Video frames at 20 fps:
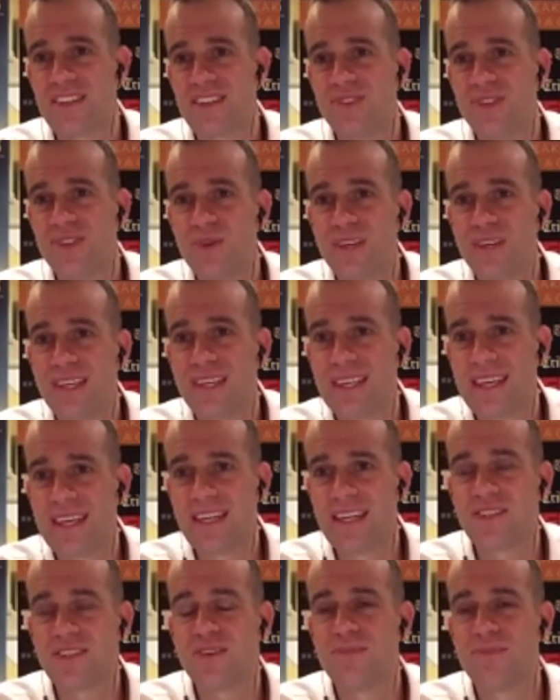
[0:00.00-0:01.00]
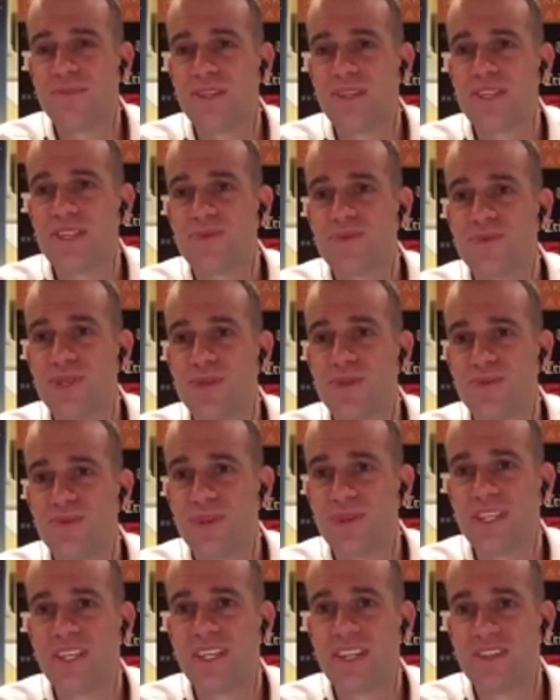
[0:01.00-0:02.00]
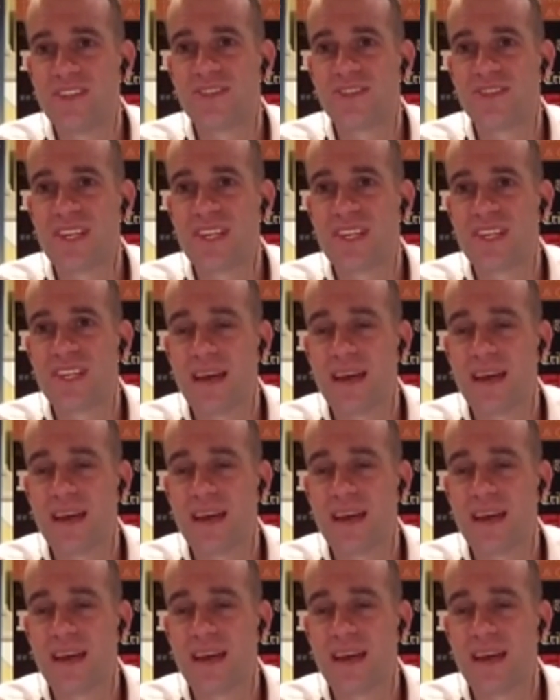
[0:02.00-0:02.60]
If you can get to a place where you really understand that